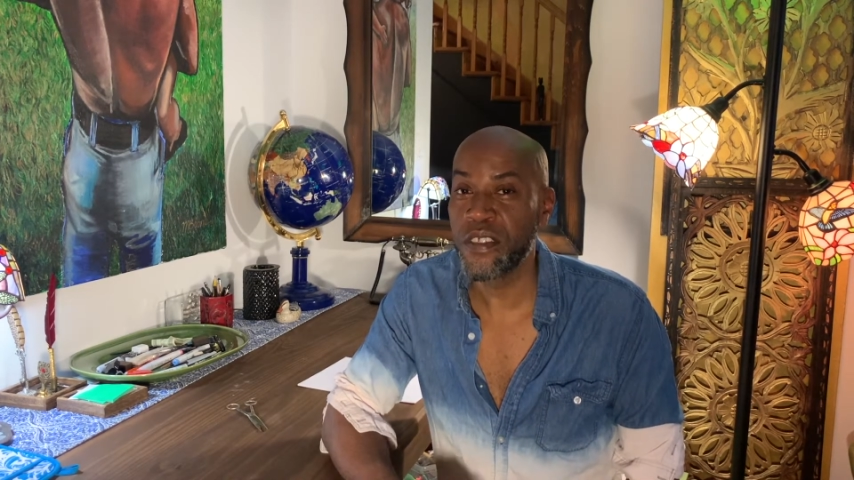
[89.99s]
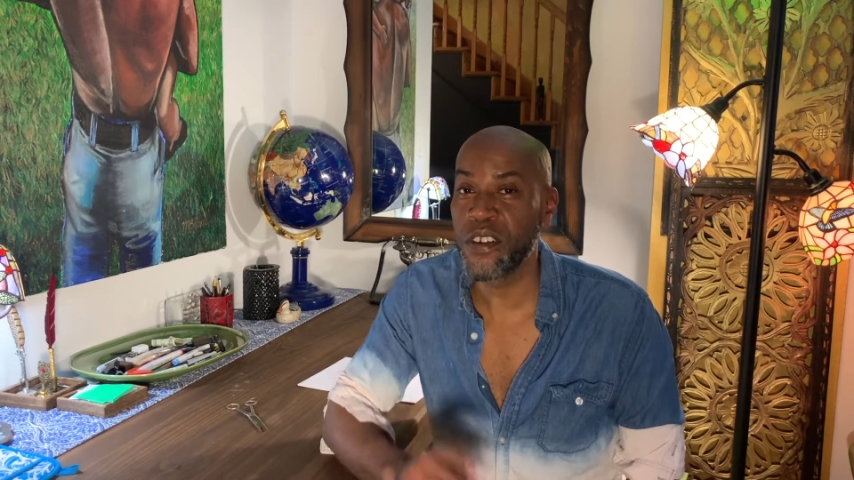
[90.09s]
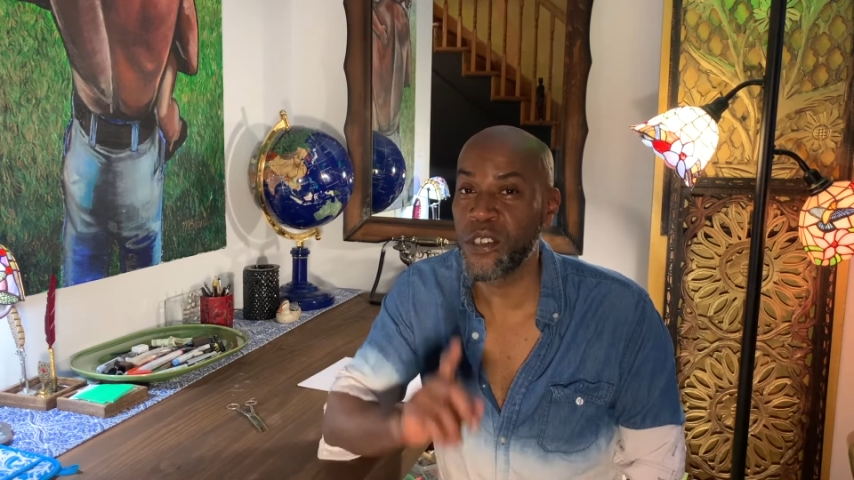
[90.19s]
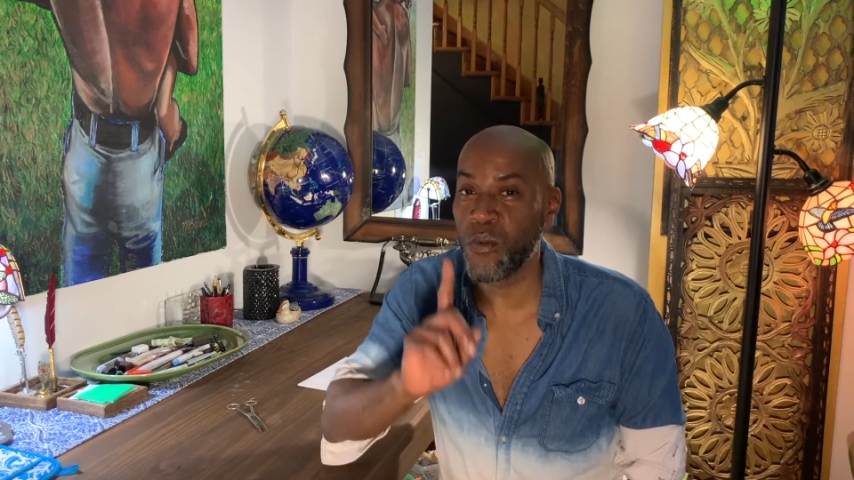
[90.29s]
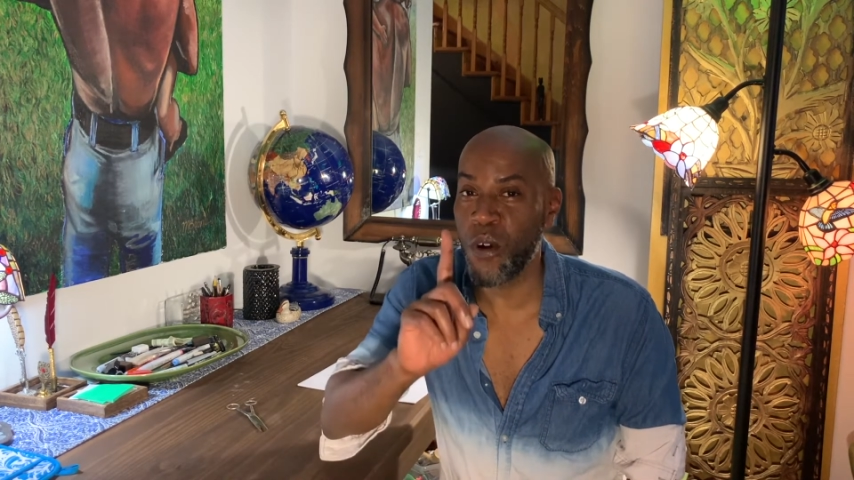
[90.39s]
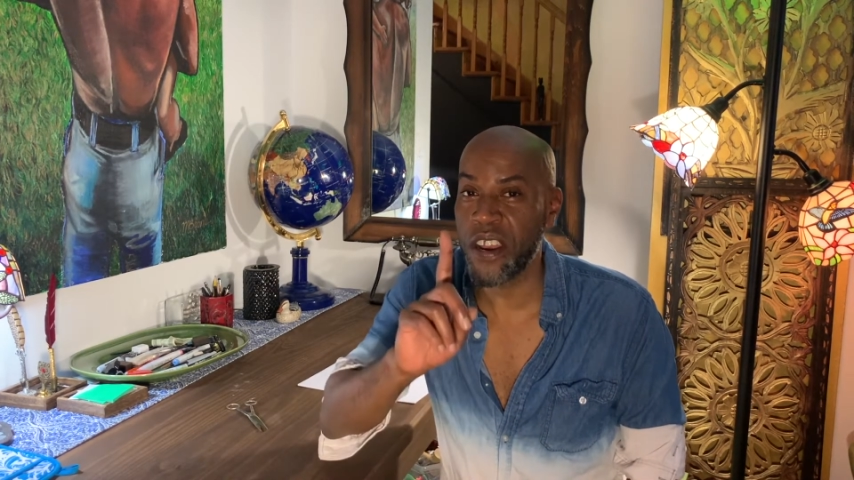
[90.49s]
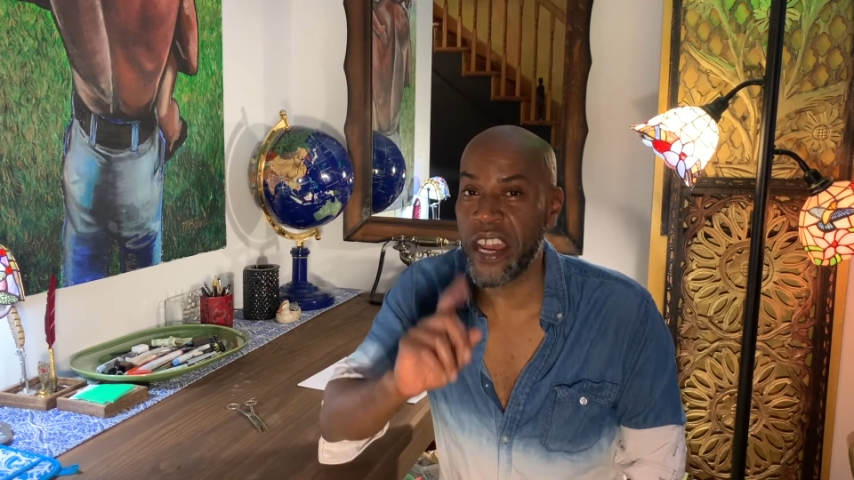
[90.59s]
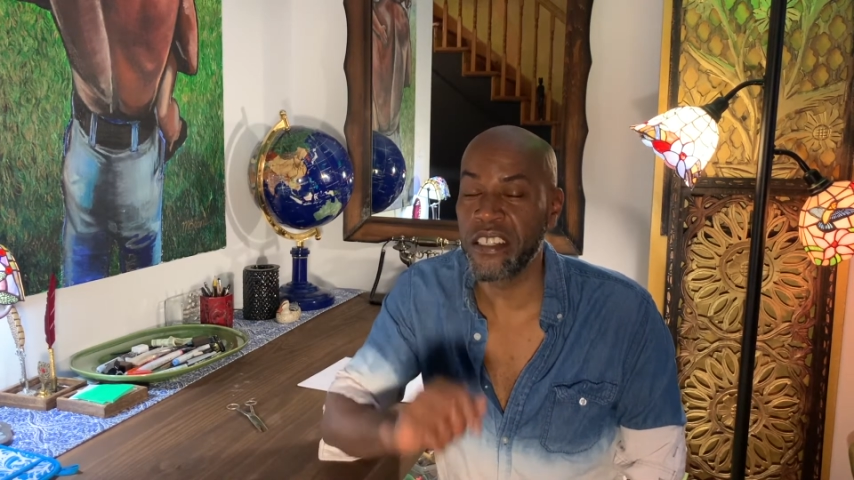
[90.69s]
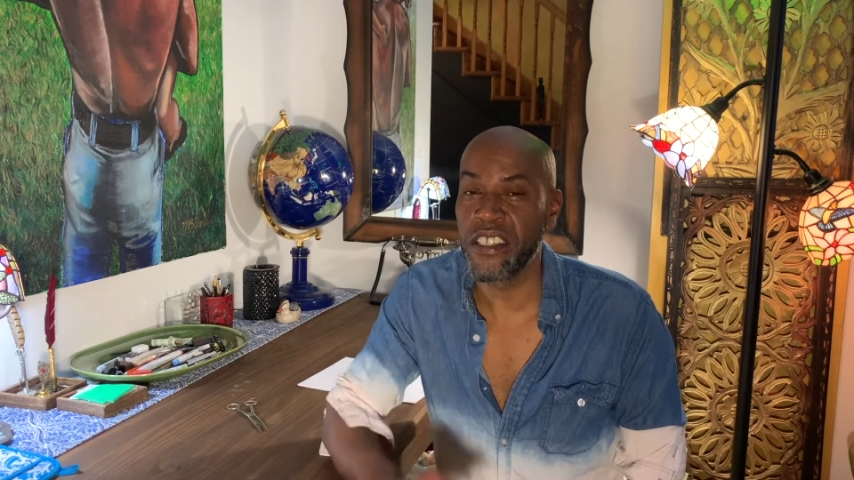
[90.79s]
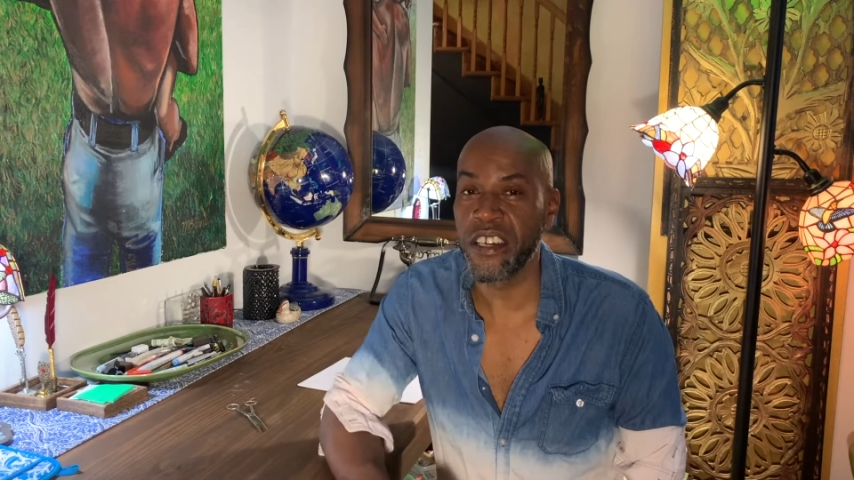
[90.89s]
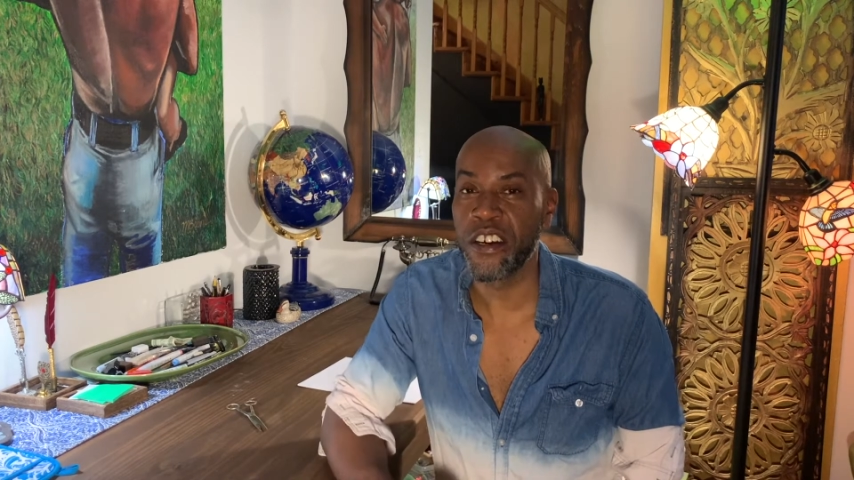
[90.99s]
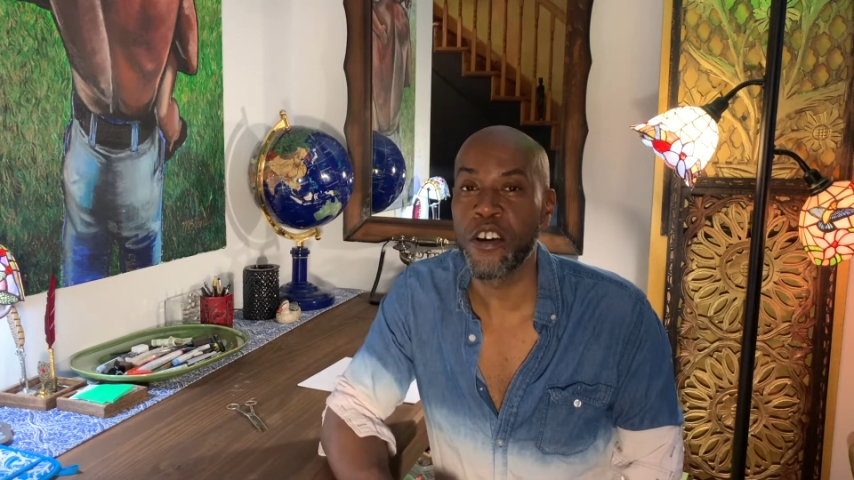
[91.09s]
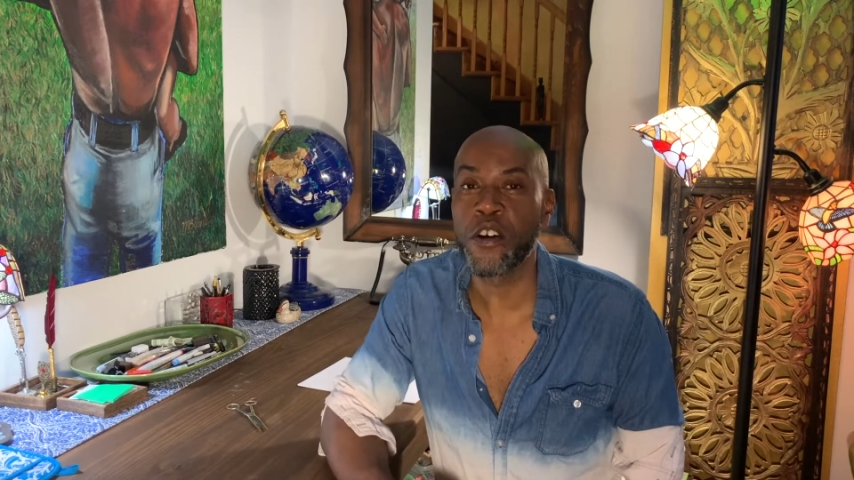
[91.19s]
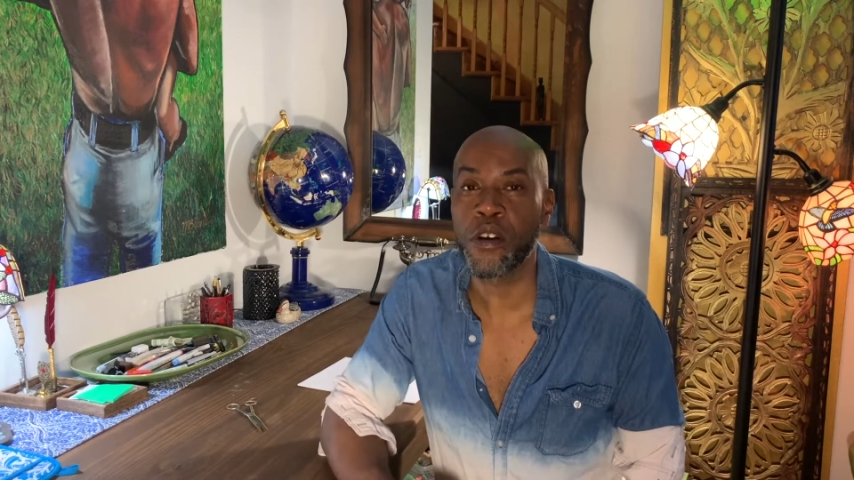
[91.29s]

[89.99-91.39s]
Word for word: there's one idea,